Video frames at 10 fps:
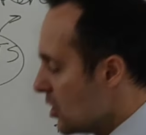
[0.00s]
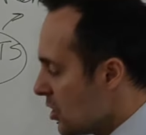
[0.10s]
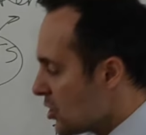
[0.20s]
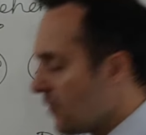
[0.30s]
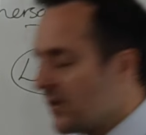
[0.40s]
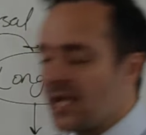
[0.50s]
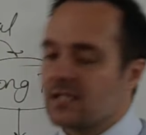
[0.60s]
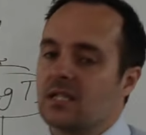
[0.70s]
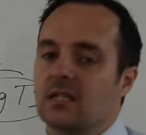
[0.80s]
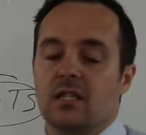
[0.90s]
So the next
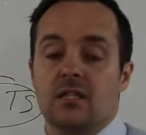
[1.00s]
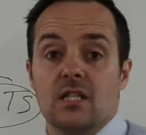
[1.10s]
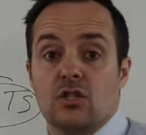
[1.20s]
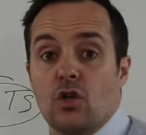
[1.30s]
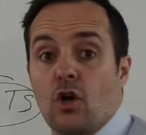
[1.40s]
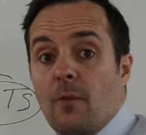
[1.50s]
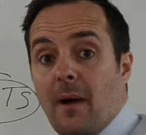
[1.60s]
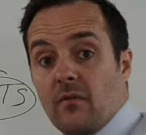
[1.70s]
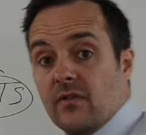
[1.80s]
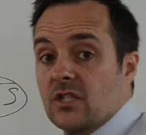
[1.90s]
thing that you need to know
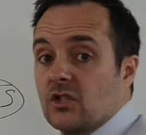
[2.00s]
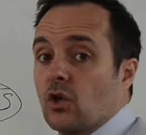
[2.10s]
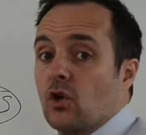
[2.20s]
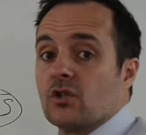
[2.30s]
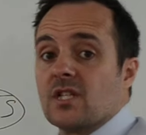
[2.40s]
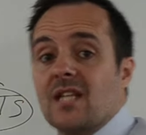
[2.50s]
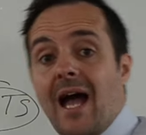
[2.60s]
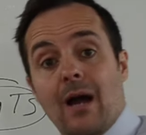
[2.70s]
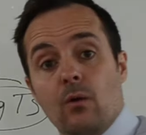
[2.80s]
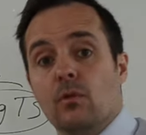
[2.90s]
about these stores is
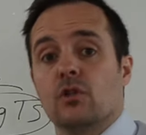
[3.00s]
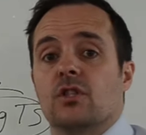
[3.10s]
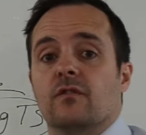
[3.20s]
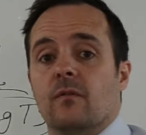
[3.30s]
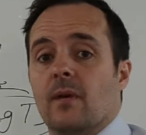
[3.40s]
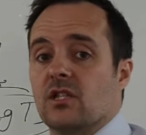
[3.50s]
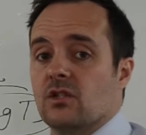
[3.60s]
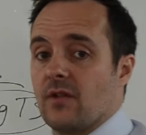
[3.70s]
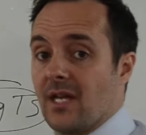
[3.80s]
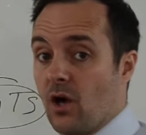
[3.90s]
how much
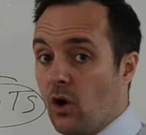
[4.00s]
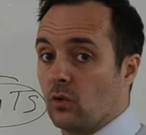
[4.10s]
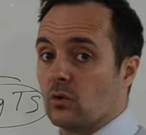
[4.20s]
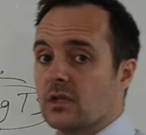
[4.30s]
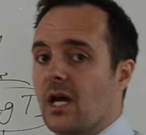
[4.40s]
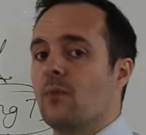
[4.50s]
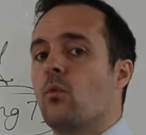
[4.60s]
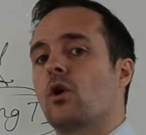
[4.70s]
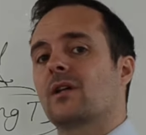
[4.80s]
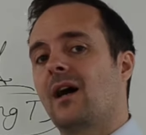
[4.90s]
information they hold and
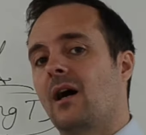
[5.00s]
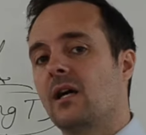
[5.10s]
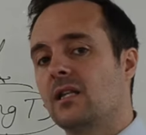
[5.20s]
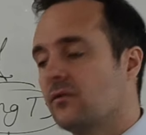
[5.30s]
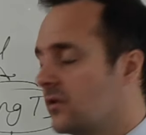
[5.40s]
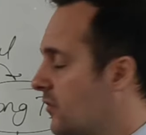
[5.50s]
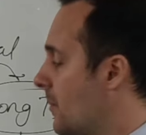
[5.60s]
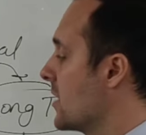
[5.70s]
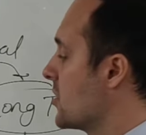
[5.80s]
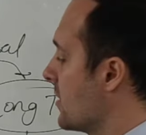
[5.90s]
what kind of
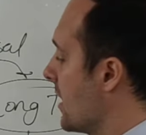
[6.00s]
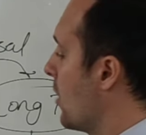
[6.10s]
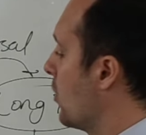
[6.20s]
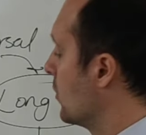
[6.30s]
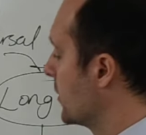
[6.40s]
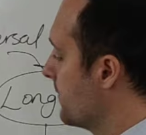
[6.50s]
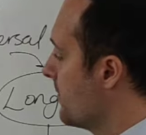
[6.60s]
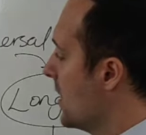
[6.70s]
information they hold.